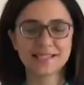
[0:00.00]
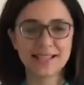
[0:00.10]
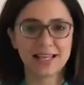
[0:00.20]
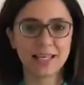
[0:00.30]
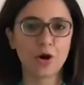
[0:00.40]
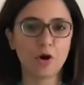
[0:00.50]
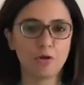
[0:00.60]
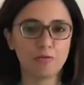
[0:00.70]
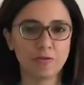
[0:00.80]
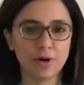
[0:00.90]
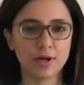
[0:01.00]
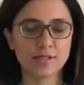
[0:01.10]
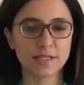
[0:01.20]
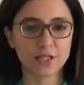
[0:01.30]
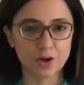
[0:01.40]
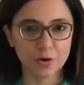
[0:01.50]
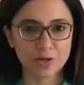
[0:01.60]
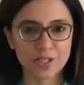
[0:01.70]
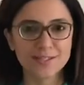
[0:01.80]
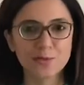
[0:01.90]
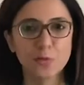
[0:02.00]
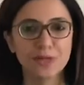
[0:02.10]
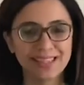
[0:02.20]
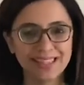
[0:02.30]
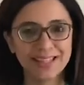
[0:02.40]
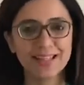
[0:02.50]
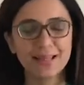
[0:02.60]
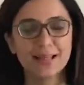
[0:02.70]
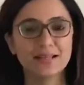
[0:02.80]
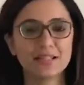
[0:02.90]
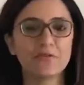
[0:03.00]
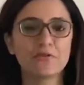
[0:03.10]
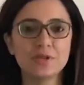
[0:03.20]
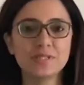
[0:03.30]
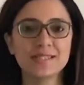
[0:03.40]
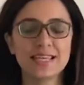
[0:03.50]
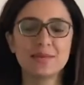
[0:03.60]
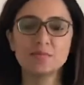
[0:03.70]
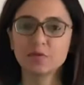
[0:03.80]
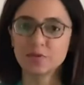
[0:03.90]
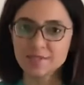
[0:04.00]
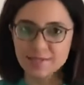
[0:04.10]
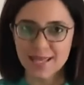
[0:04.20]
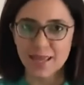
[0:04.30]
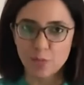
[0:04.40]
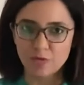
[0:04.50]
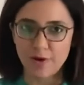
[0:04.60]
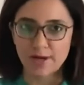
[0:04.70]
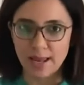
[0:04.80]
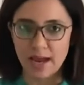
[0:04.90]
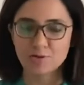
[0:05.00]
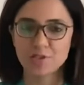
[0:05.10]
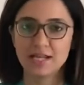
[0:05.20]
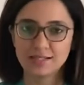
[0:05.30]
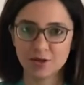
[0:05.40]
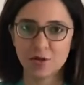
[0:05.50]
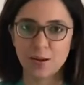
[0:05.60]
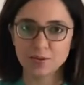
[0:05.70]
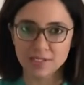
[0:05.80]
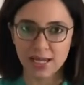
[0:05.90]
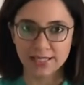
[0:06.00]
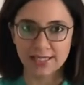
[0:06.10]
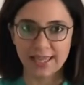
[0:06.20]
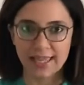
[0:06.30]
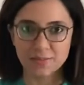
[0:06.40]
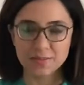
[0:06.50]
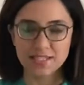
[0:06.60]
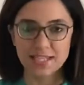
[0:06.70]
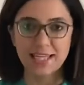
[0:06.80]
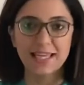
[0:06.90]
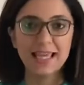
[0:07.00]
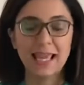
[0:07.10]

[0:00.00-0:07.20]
and selling of securities within different schemes of the same fund house. It doesn't go outside the AMC.